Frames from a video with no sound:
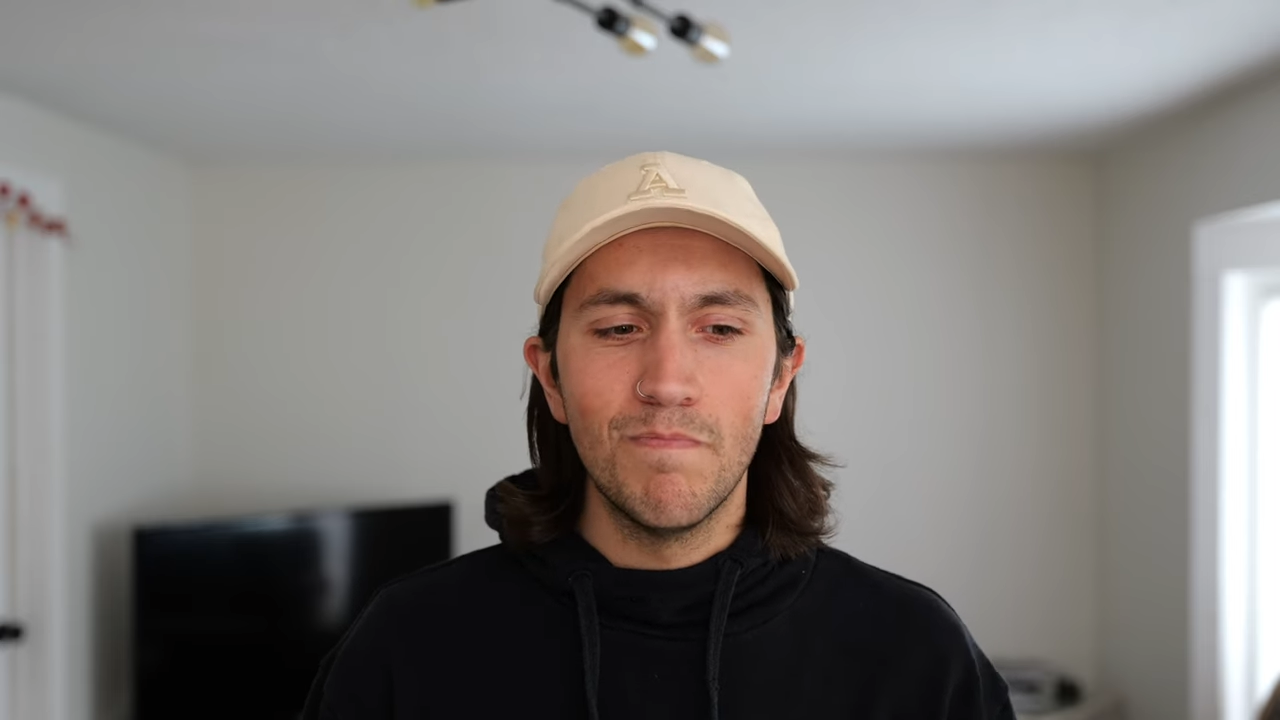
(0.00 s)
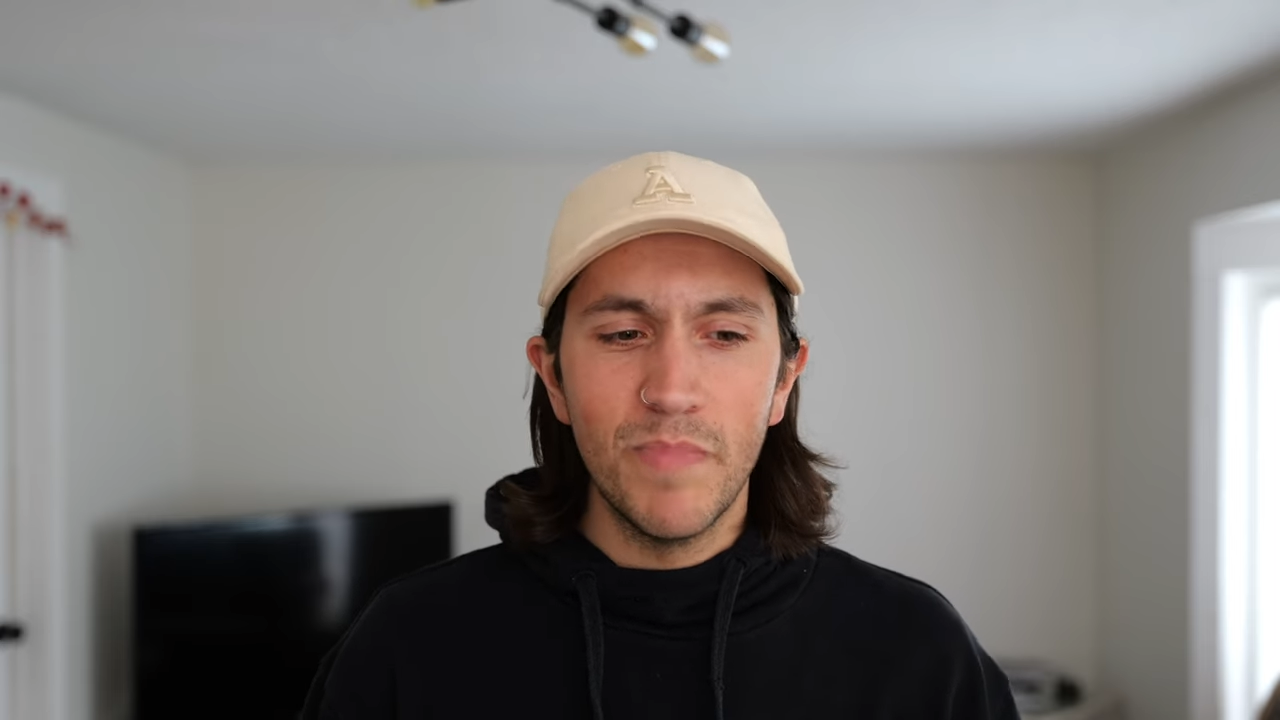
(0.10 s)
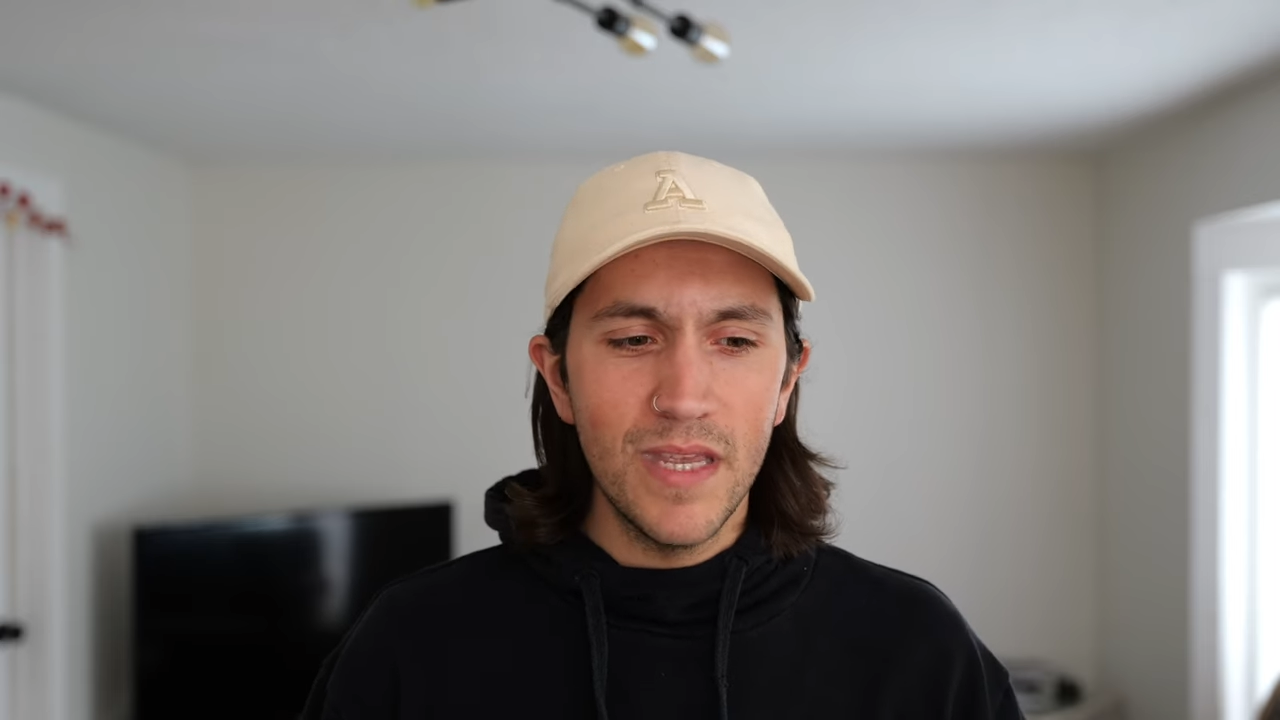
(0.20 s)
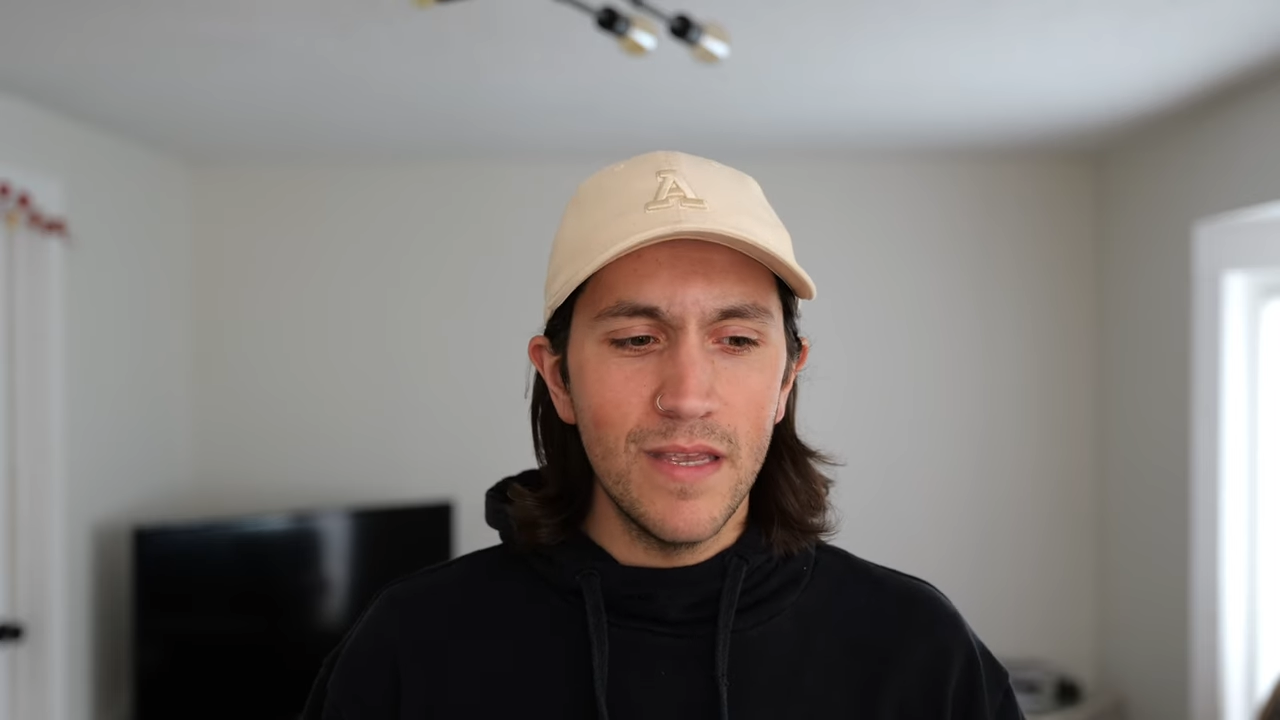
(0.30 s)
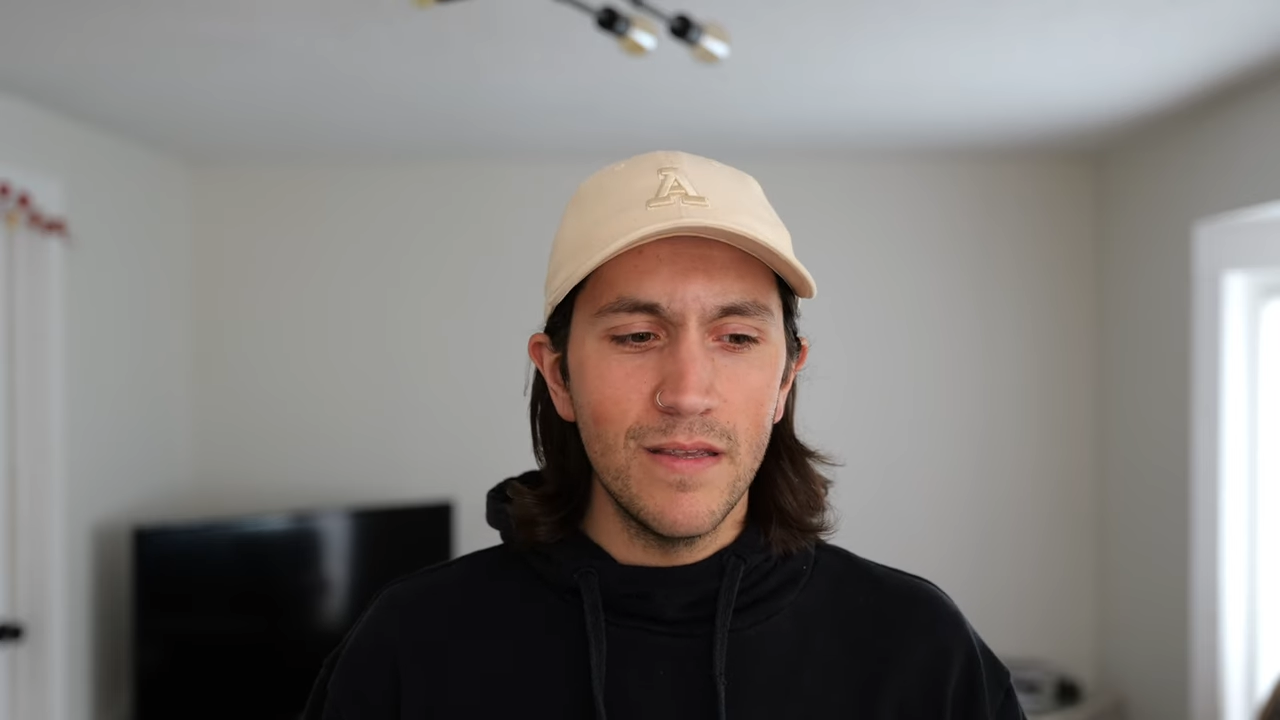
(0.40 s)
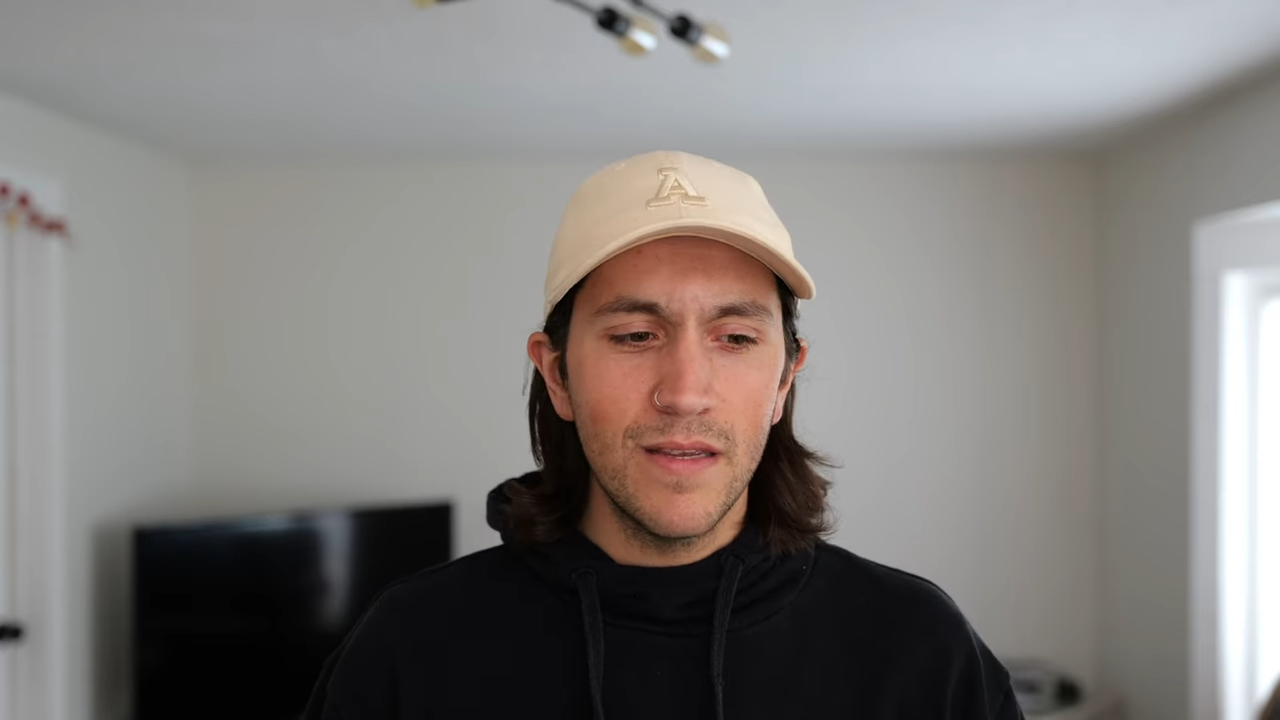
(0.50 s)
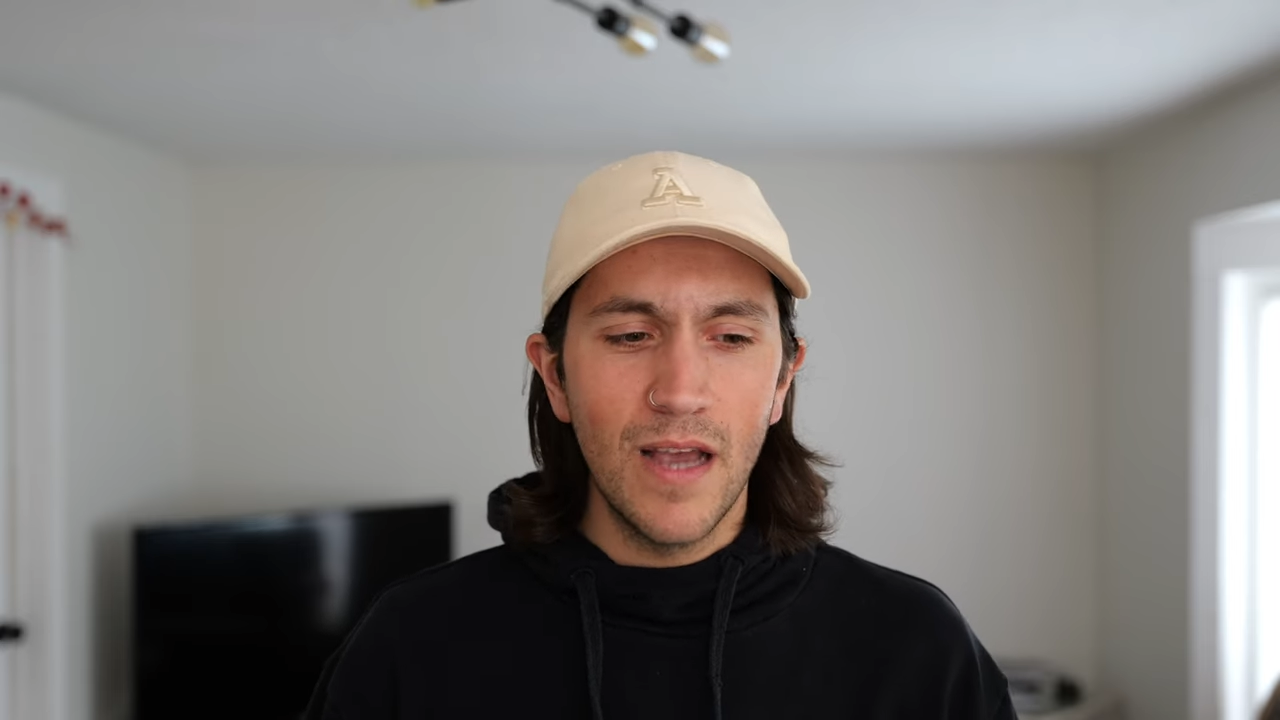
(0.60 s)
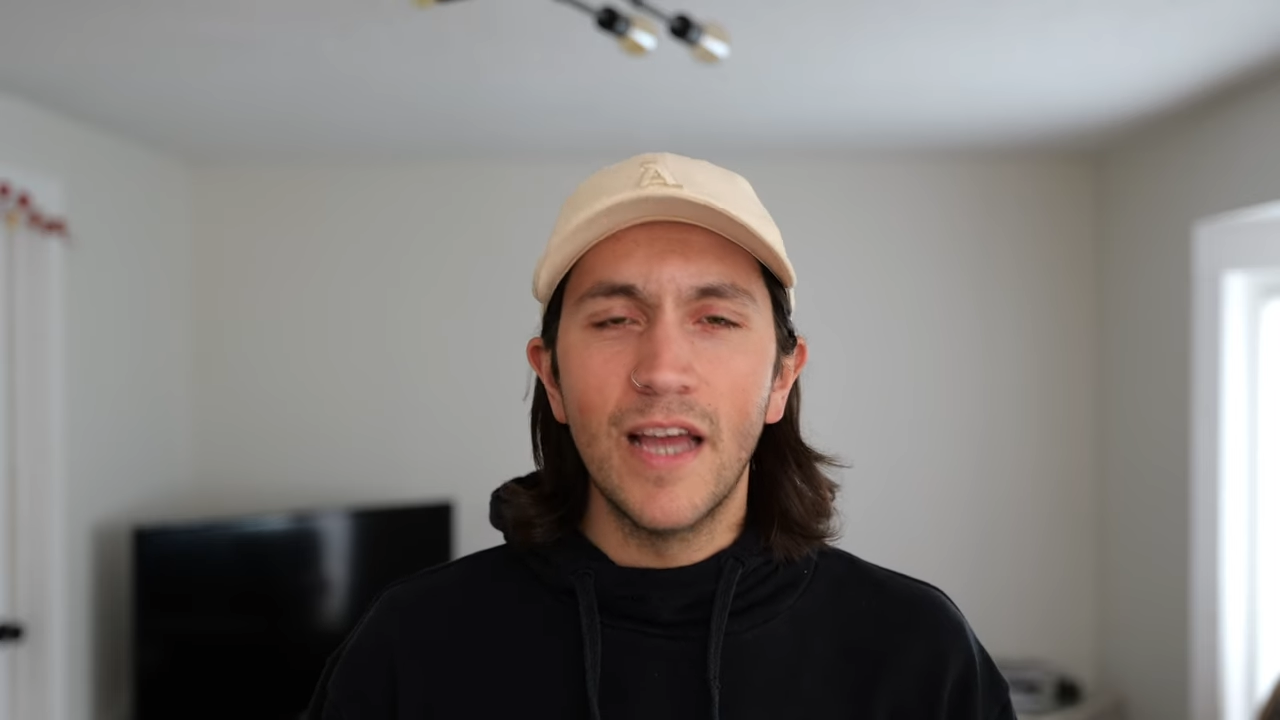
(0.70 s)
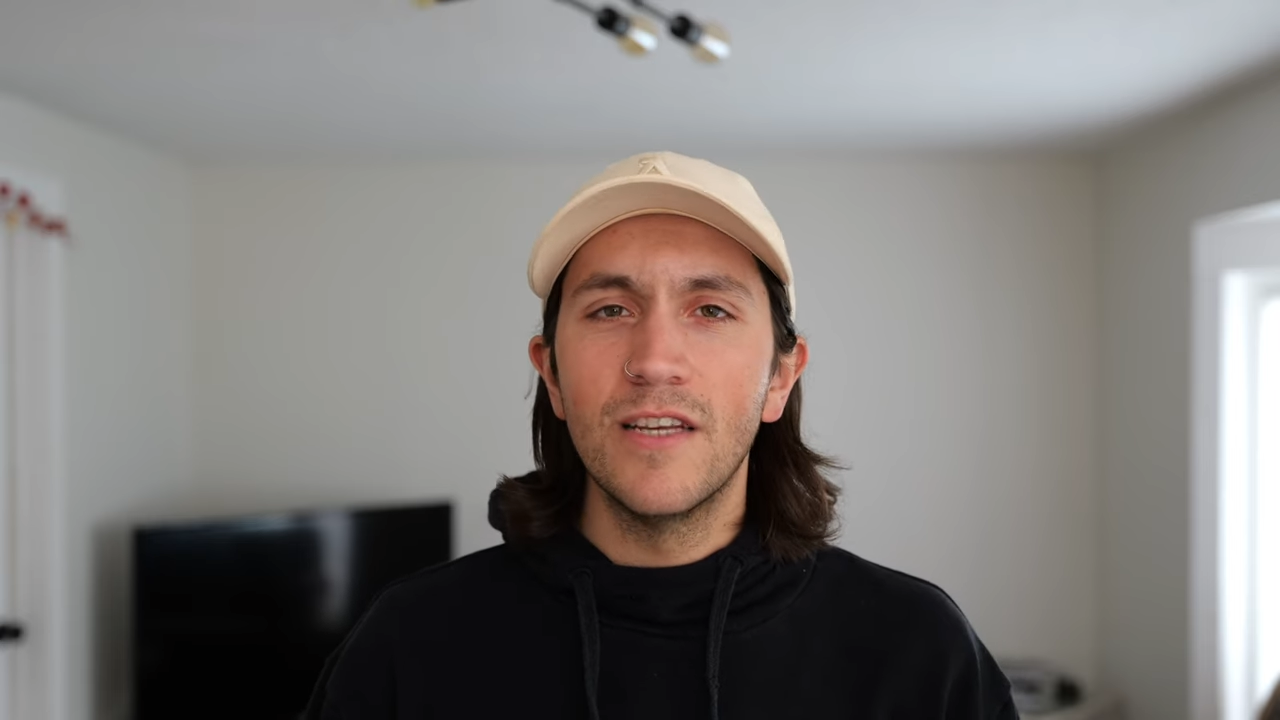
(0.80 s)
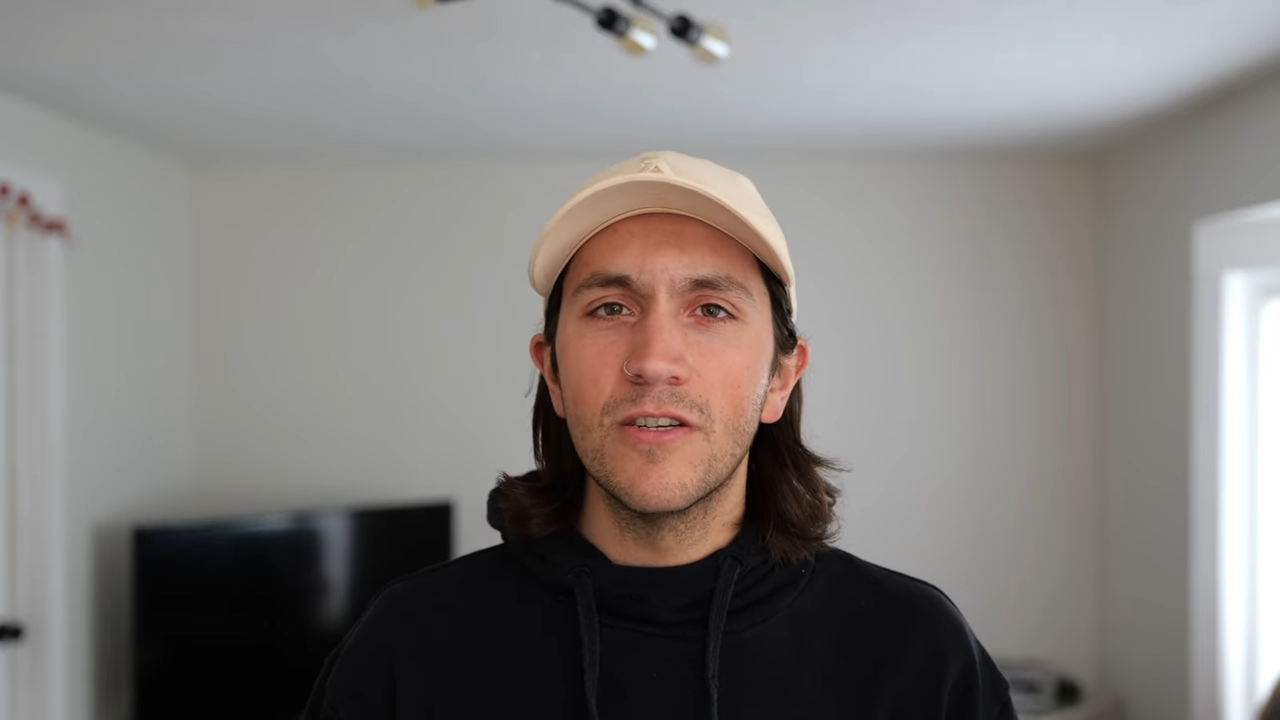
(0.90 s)
be
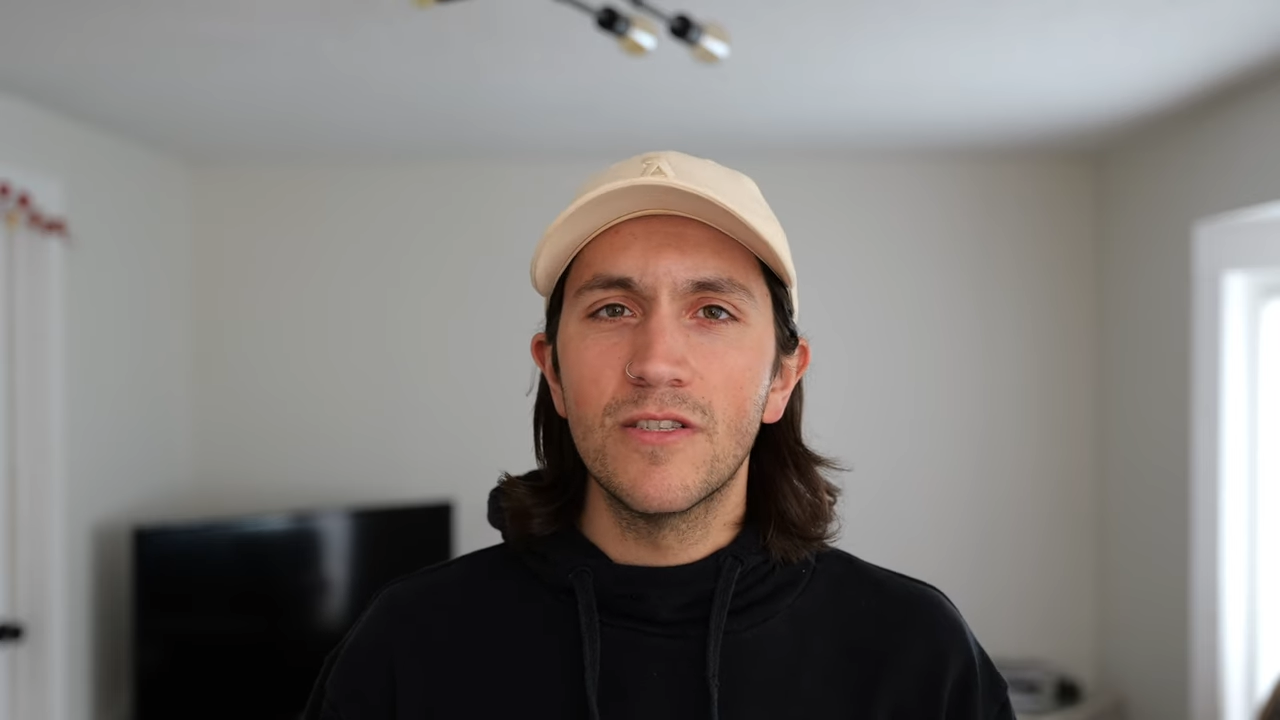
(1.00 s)
kind to